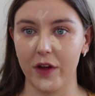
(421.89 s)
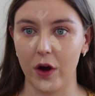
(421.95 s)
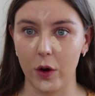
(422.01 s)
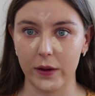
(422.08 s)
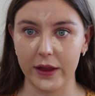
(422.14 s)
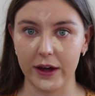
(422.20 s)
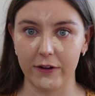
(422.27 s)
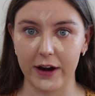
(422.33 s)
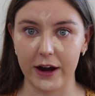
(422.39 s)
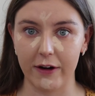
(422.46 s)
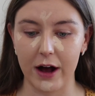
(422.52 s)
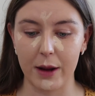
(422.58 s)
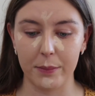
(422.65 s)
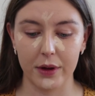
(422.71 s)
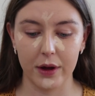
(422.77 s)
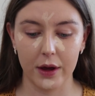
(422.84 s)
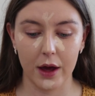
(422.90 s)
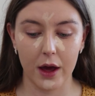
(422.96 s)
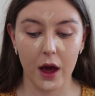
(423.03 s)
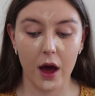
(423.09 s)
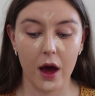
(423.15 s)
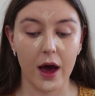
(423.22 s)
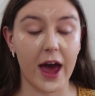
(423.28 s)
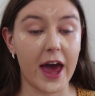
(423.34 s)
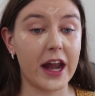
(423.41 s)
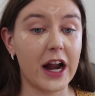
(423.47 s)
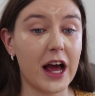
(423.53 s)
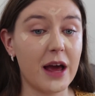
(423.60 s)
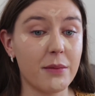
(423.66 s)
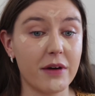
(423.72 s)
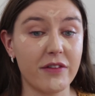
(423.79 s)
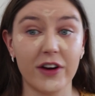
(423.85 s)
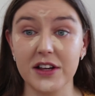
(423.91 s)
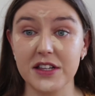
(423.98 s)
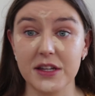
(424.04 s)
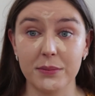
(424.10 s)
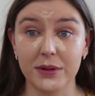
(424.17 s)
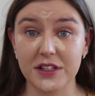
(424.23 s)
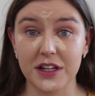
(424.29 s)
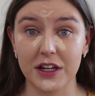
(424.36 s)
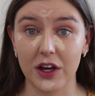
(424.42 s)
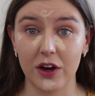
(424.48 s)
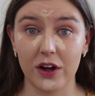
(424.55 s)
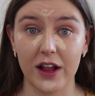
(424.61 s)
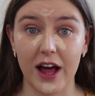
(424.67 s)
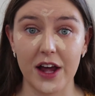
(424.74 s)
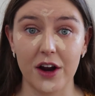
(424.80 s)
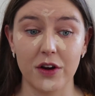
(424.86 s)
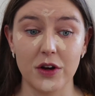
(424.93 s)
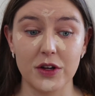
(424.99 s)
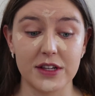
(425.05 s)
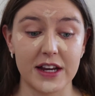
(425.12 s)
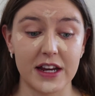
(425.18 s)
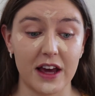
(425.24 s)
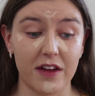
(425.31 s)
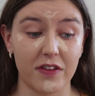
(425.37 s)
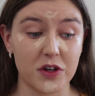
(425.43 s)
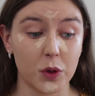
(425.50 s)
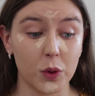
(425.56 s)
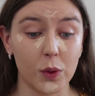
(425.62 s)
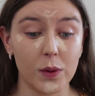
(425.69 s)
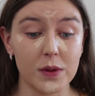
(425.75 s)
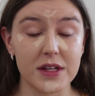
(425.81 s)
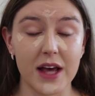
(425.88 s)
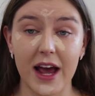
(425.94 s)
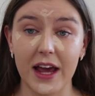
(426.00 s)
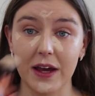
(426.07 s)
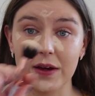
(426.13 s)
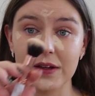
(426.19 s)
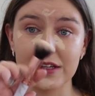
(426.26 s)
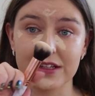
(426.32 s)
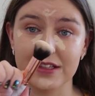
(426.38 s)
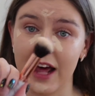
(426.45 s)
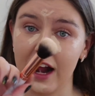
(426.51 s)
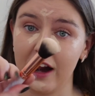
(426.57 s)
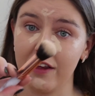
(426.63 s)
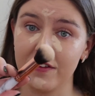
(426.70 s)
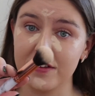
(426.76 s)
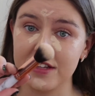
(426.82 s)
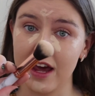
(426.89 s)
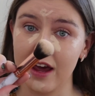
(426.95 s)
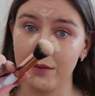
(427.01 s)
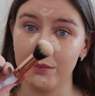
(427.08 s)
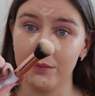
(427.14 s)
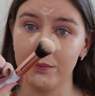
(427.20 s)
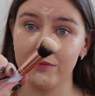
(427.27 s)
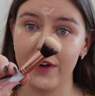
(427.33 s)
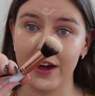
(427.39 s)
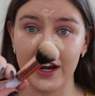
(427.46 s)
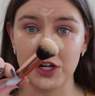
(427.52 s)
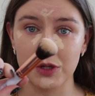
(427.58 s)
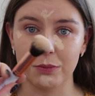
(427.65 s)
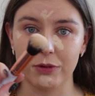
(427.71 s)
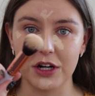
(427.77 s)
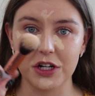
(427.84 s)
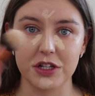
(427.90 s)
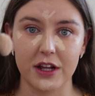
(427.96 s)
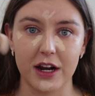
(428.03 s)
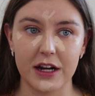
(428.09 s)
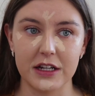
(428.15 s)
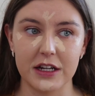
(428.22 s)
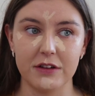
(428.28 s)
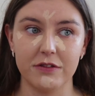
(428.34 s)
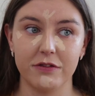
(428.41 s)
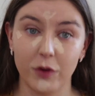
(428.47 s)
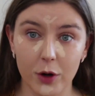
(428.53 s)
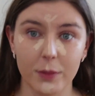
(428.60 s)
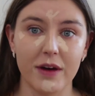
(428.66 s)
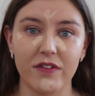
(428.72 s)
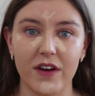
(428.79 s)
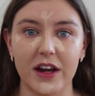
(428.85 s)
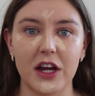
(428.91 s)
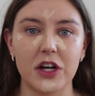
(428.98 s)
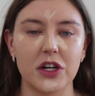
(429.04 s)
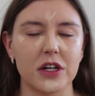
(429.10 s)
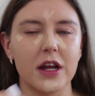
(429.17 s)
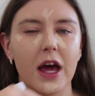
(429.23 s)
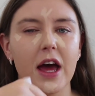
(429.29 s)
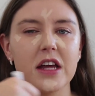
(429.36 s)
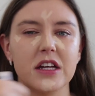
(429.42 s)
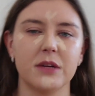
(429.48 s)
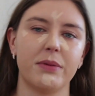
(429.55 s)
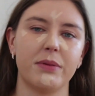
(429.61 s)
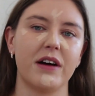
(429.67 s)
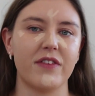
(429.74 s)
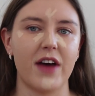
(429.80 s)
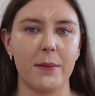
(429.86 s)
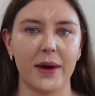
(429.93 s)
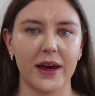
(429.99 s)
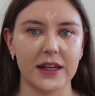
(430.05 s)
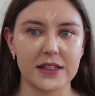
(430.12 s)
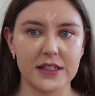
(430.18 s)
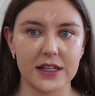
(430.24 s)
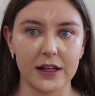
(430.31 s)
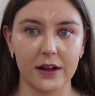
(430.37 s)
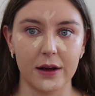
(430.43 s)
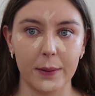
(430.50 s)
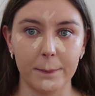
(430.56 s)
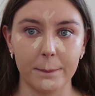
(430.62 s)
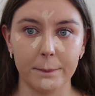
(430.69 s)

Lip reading: the whole area up. And I'm a very simplistic girl. I don't use any other tools. I use exactly the same foundation brush that I did for my foundation to buff out my concealer.